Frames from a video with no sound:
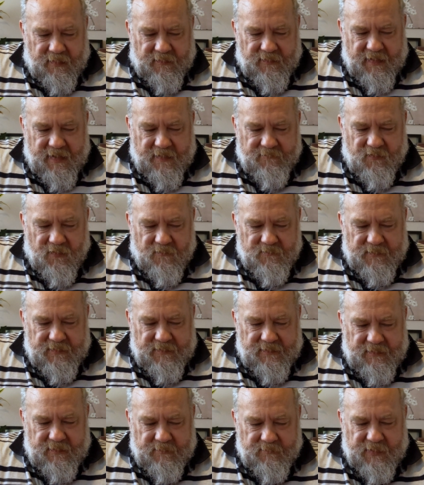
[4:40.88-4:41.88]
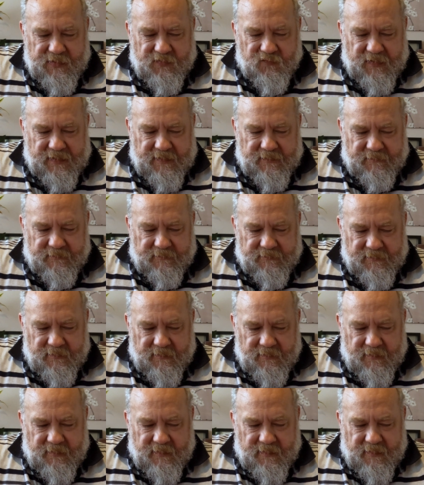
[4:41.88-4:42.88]
And then I've got me
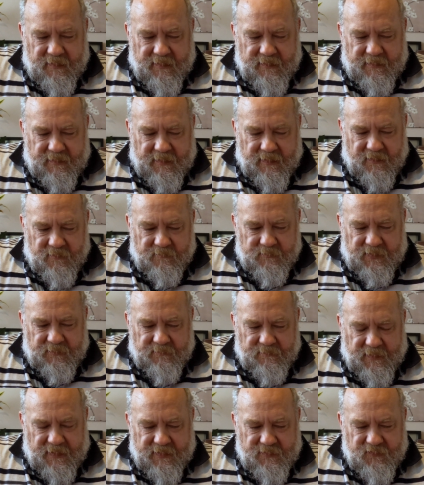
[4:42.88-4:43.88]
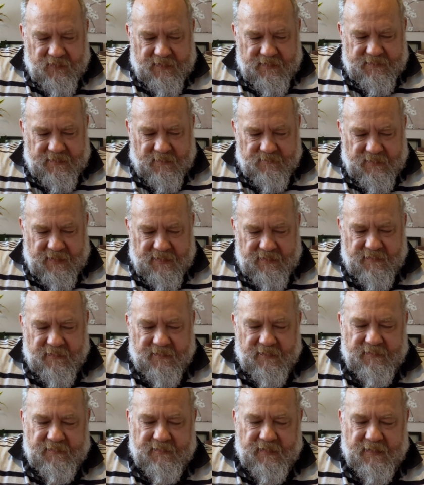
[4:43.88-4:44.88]
greens. Now, by greens I mean
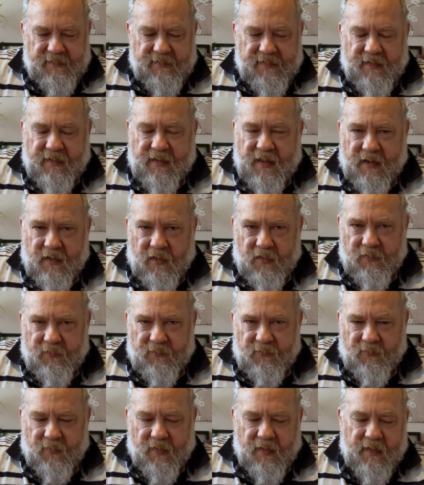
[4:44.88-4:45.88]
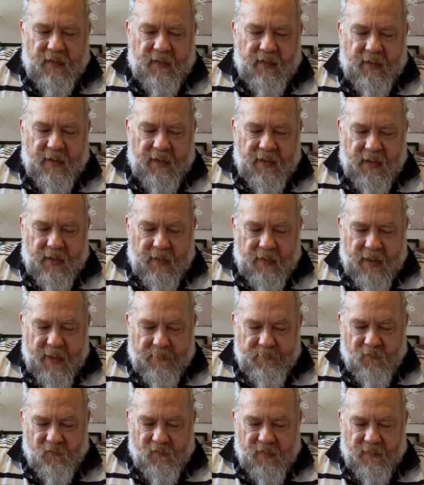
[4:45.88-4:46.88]
things like callaloo,
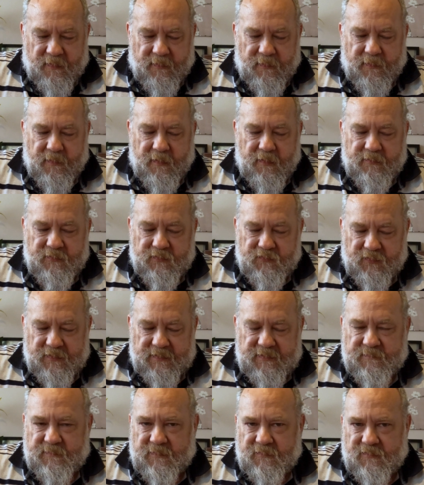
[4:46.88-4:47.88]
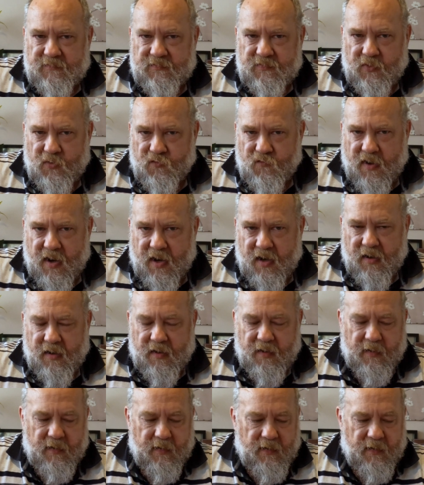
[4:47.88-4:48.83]
amaranth, tree spinach, orach,